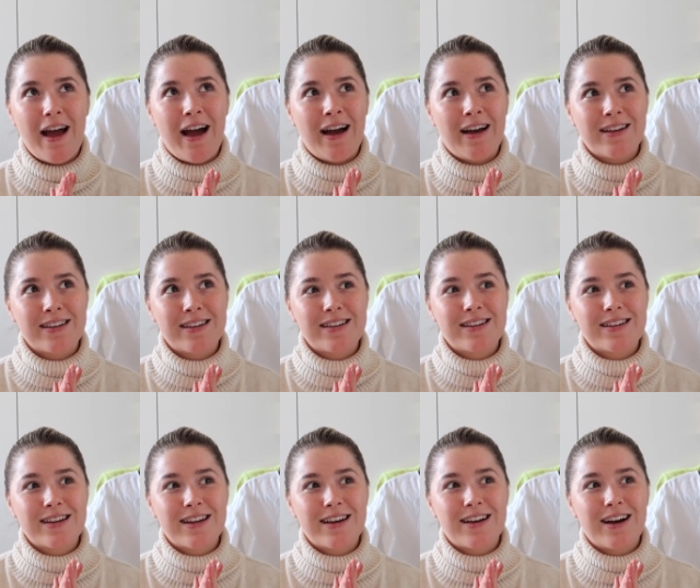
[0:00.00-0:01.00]

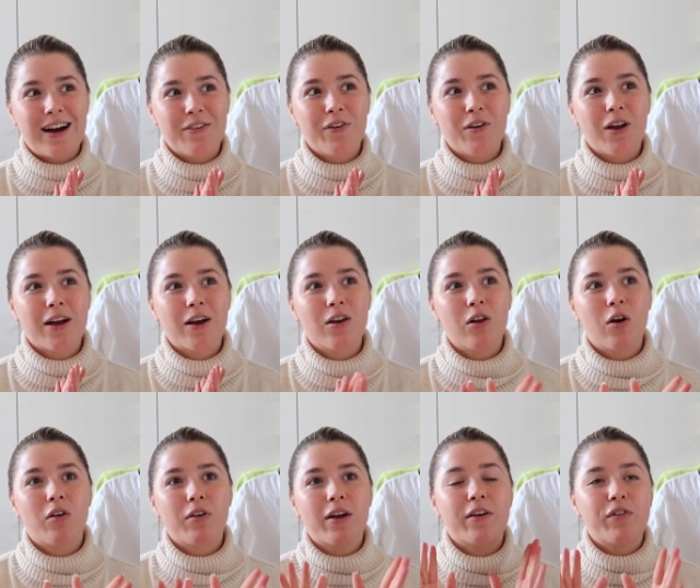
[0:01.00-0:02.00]
And I feel like a
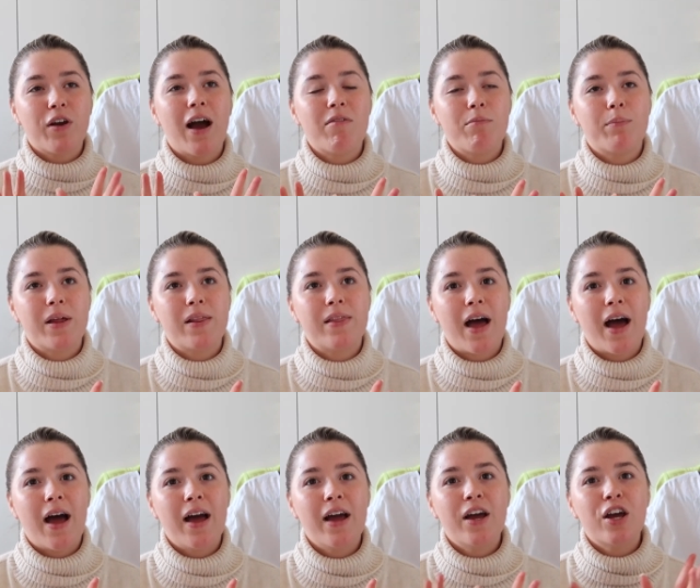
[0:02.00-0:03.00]
lot of, if you haven't been
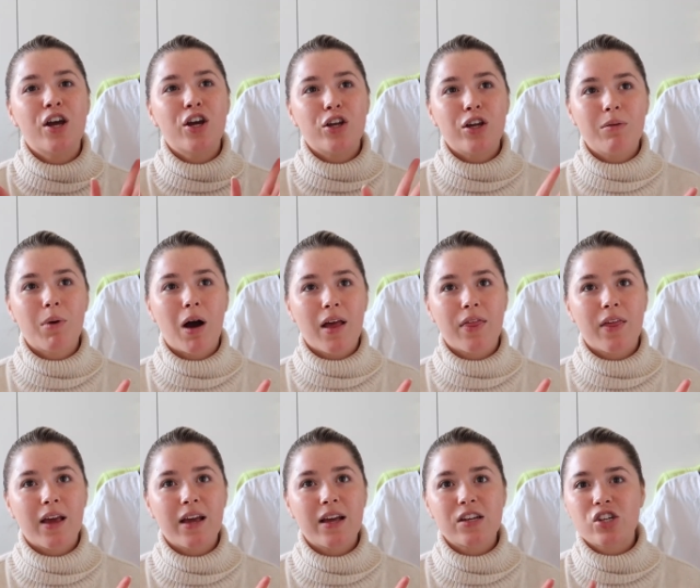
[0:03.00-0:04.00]
there, you might
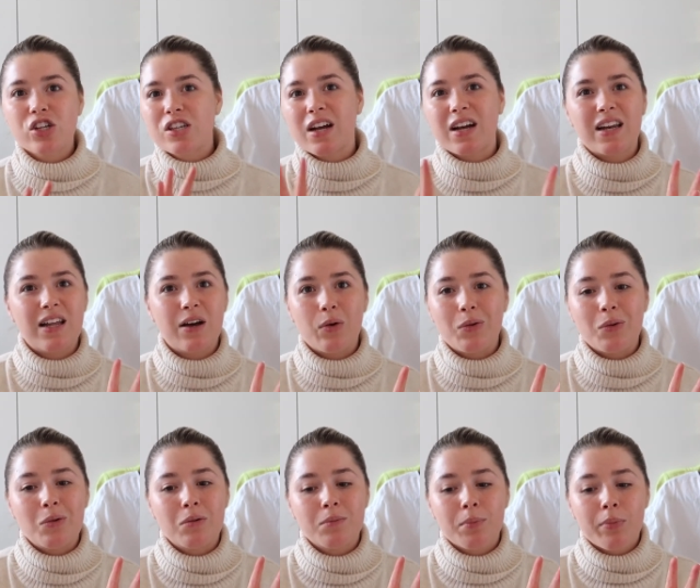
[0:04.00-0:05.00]
think it's just like a
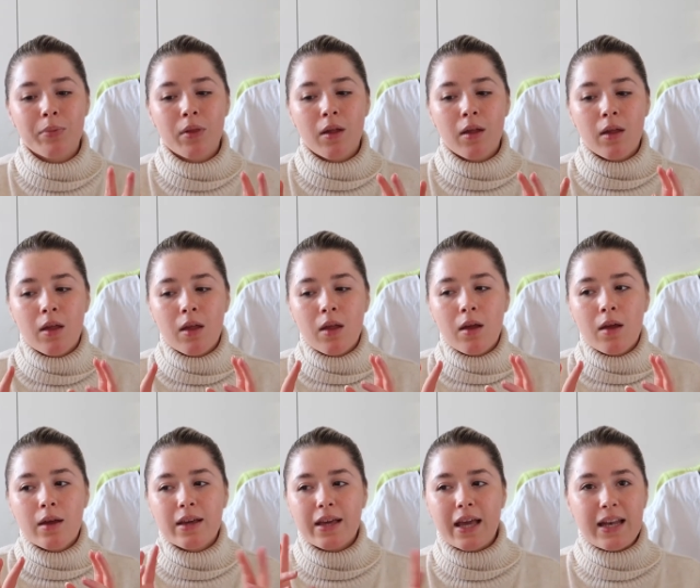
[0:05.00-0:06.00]
little
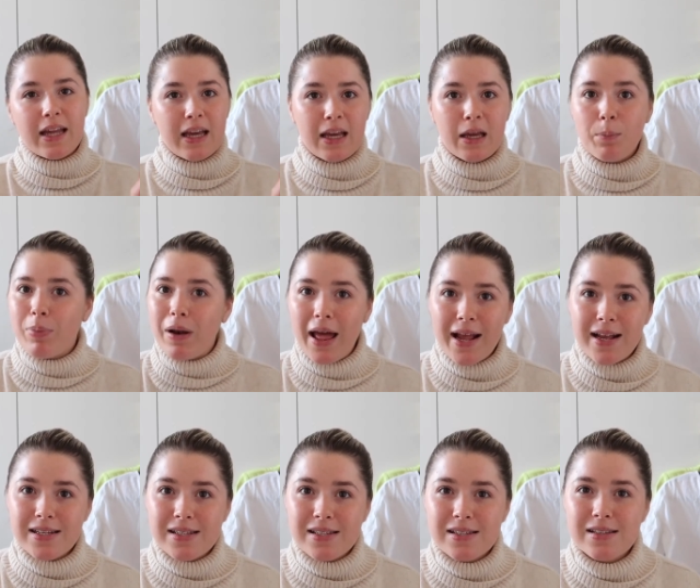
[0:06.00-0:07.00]
kiddie
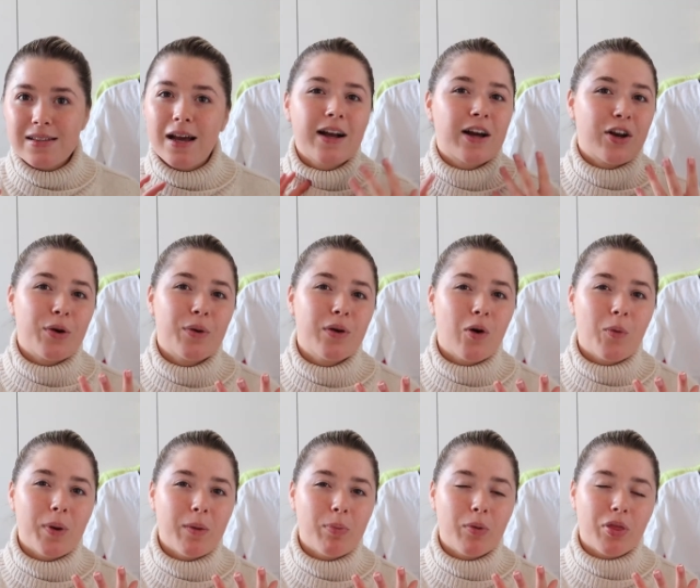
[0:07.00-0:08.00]
place. Like, I know a lot of
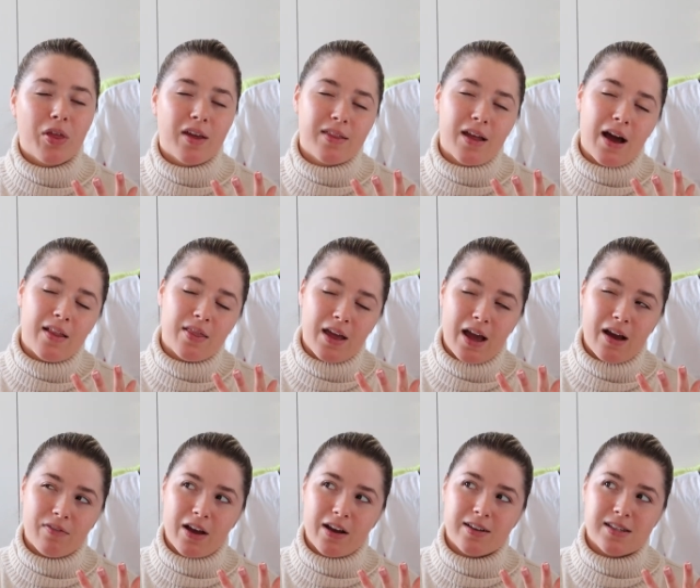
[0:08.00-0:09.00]
people think that, they
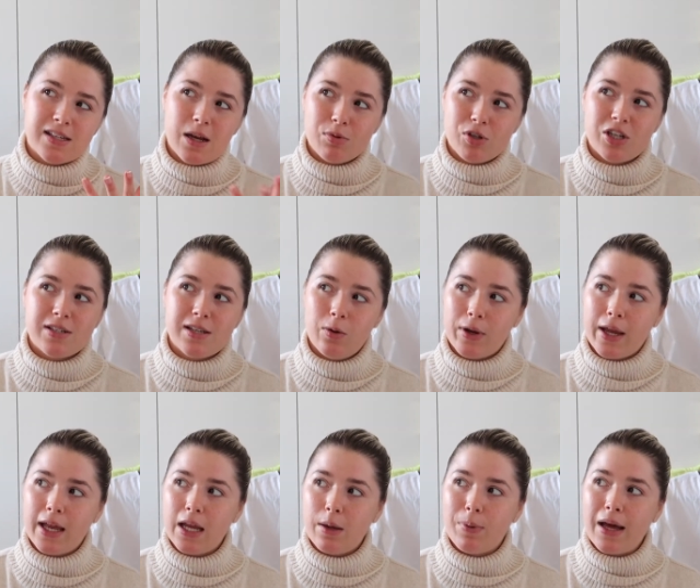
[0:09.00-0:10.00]
have that conception, it's a little
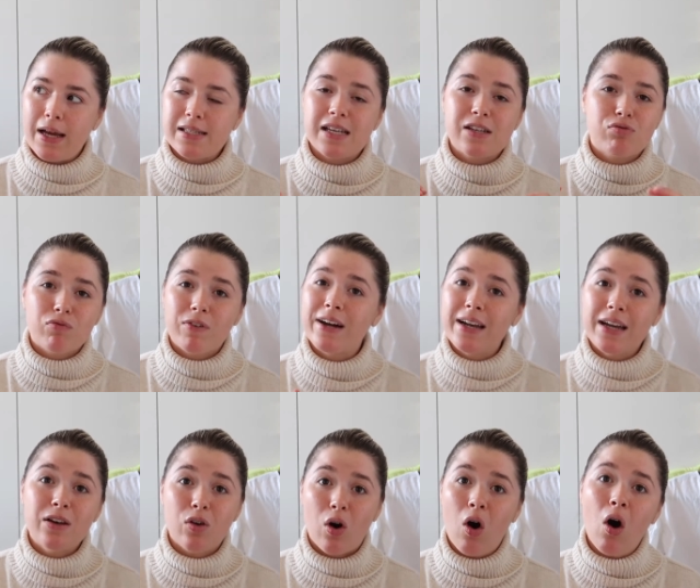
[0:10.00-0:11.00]
kiddie place. It's really
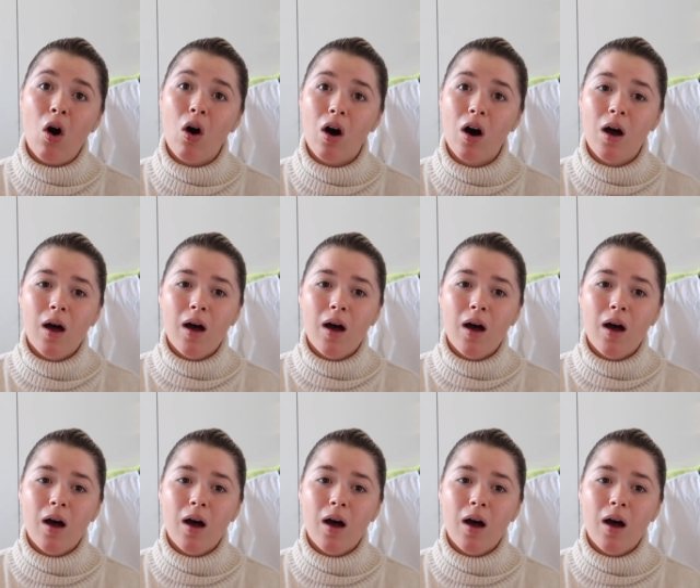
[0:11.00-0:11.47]
not.